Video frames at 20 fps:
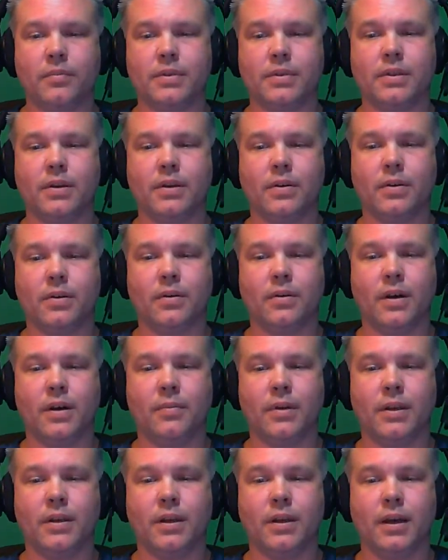So, I
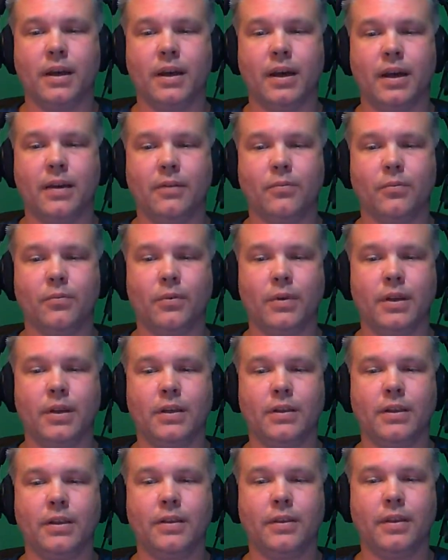mean, I
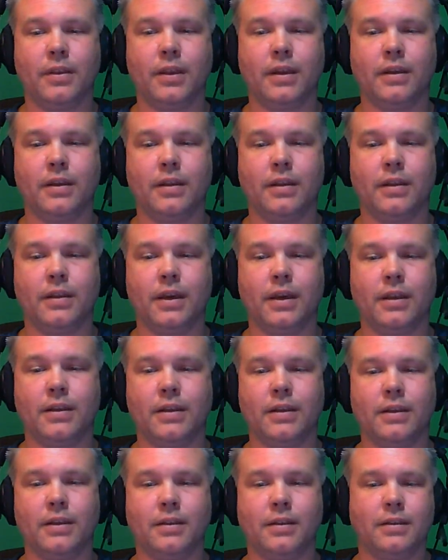really think
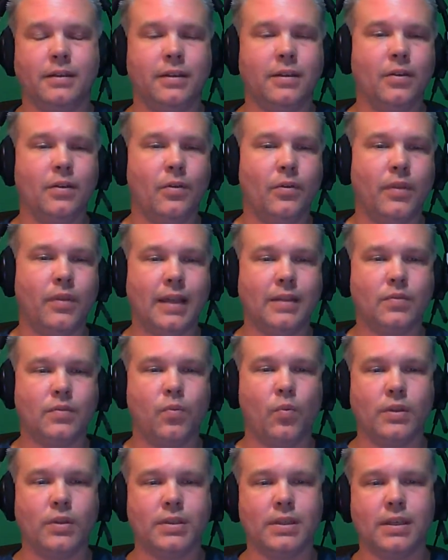that
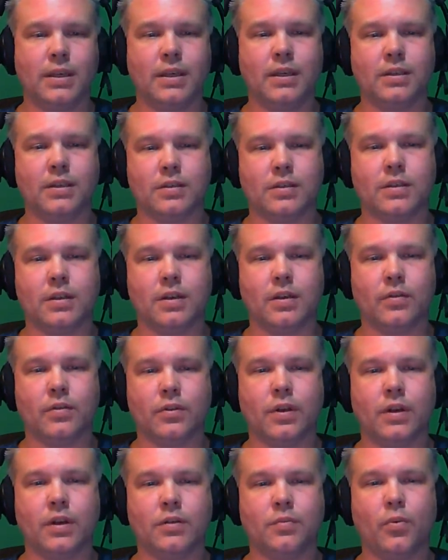that's once again just another
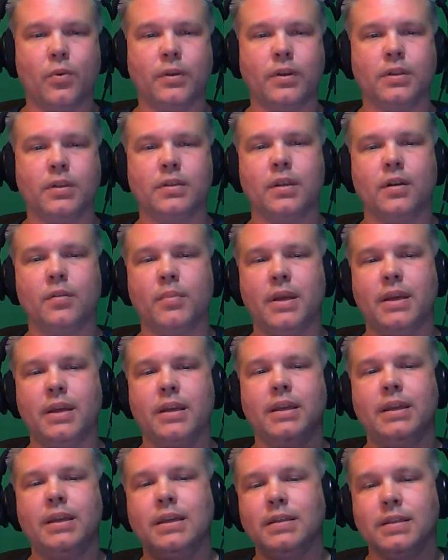touch point that's going to make
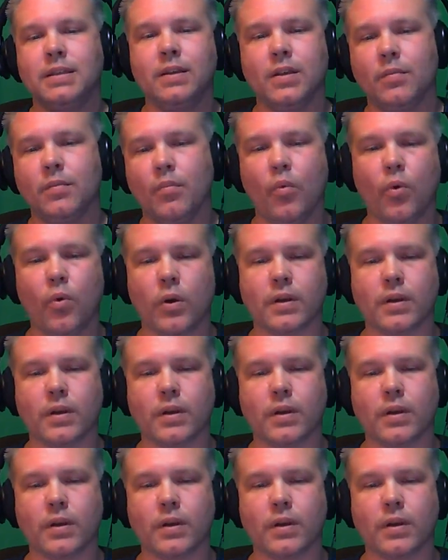it easy and more